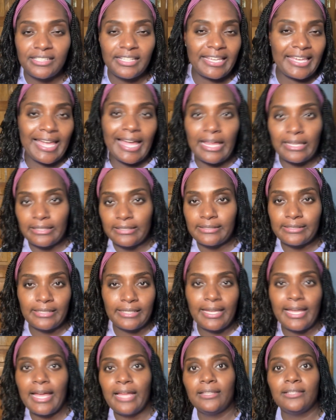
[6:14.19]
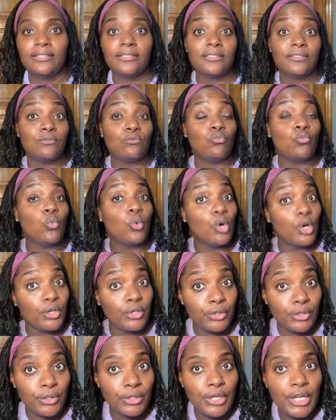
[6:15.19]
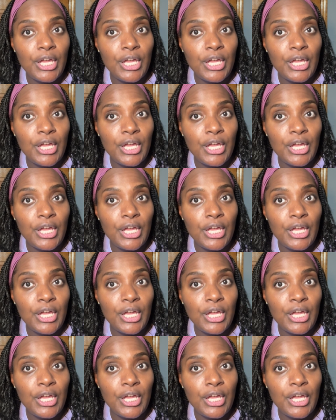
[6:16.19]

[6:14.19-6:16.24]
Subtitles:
and gallons of water.